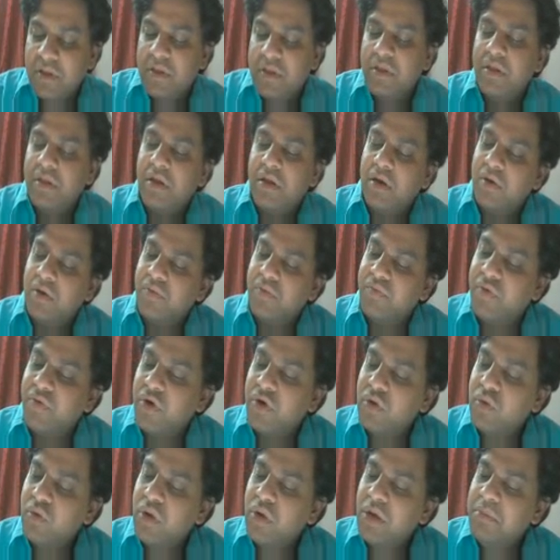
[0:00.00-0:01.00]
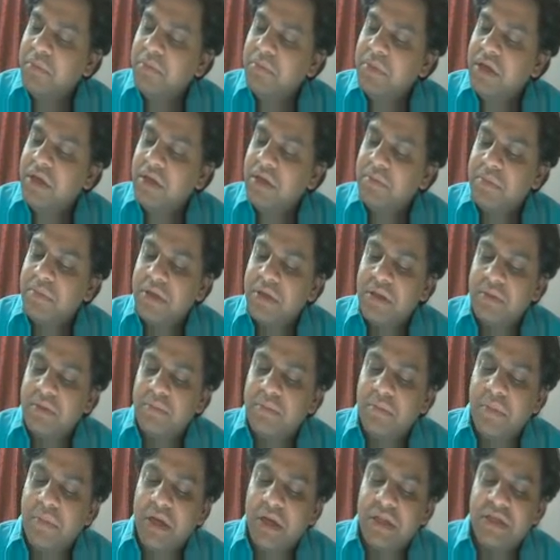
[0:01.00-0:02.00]
Now what do I mean
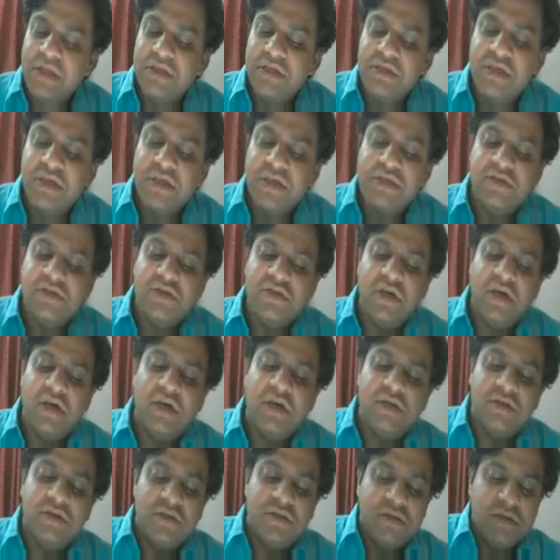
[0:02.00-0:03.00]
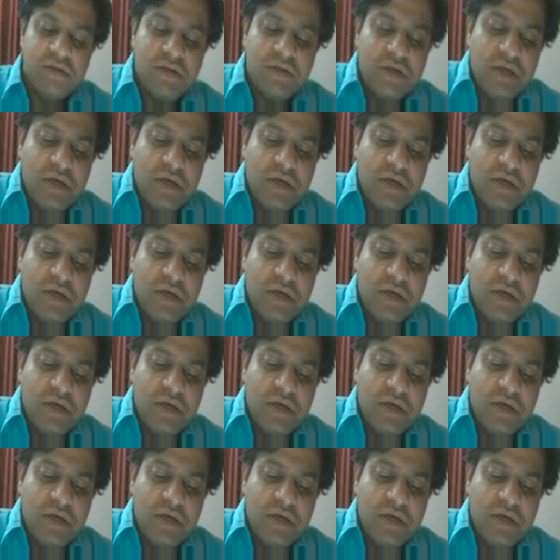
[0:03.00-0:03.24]
by this test charge?